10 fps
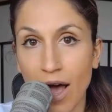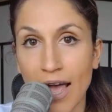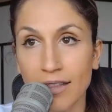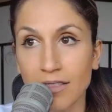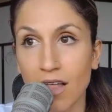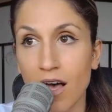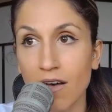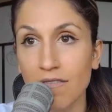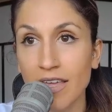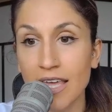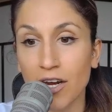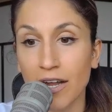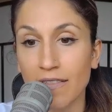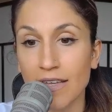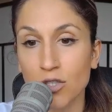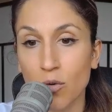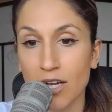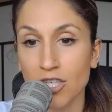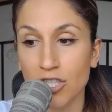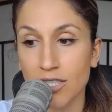I love hearing these
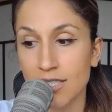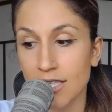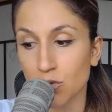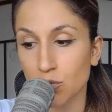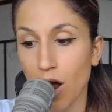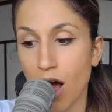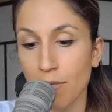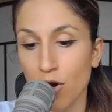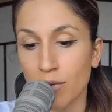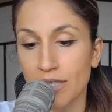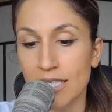questions, these raw moments,